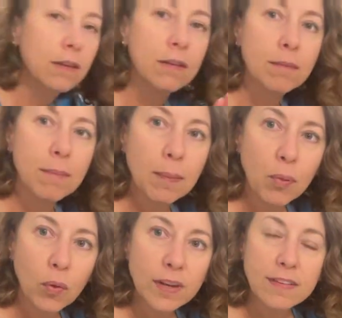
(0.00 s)
my
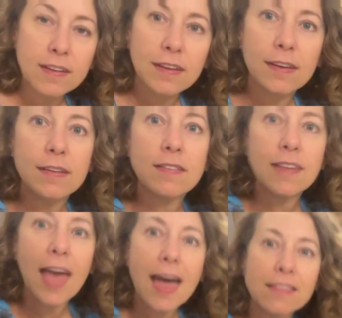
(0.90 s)
point is,
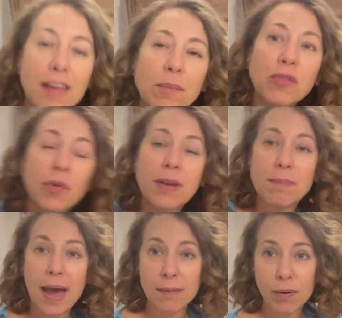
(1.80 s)
as I'm doing
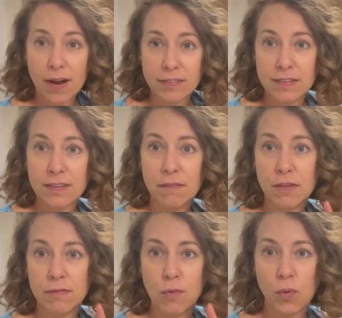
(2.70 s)
my process of
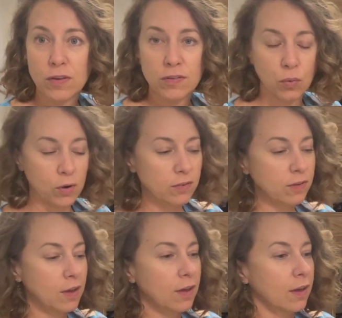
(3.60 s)
the 4 sort,
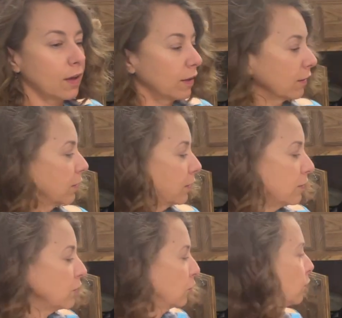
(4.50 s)
continually